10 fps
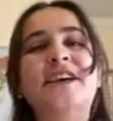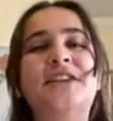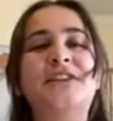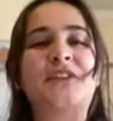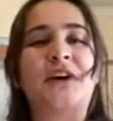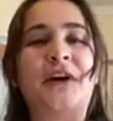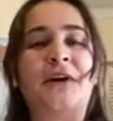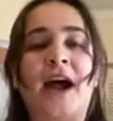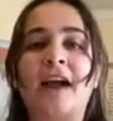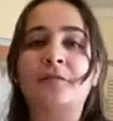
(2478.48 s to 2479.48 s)

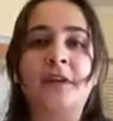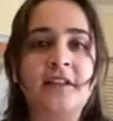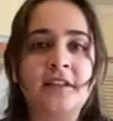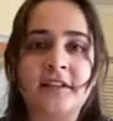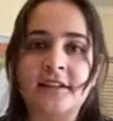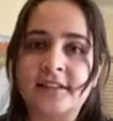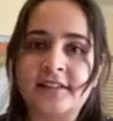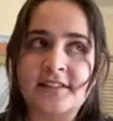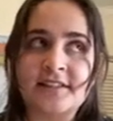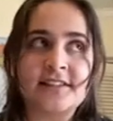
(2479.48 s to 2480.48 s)
So I've been in the
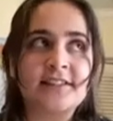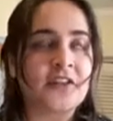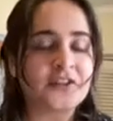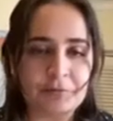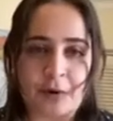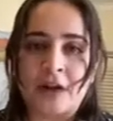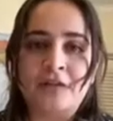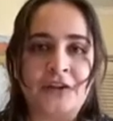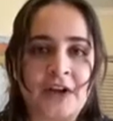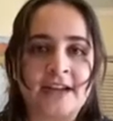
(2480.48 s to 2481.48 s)
southern part of
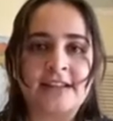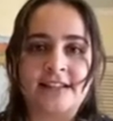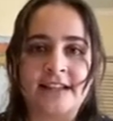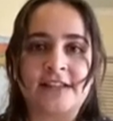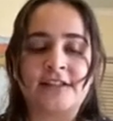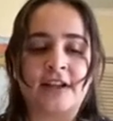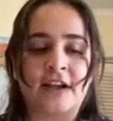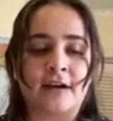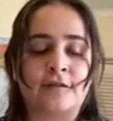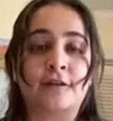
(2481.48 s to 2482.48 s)
the United States
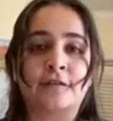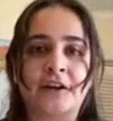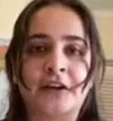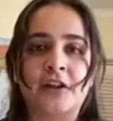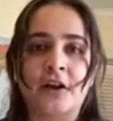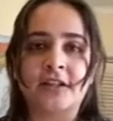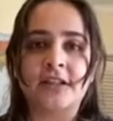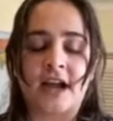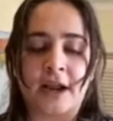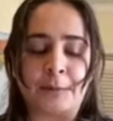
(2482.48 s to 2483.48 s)
for a very long
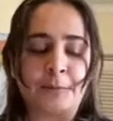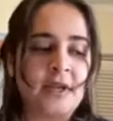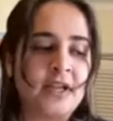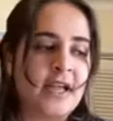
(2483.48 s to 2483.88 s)
time.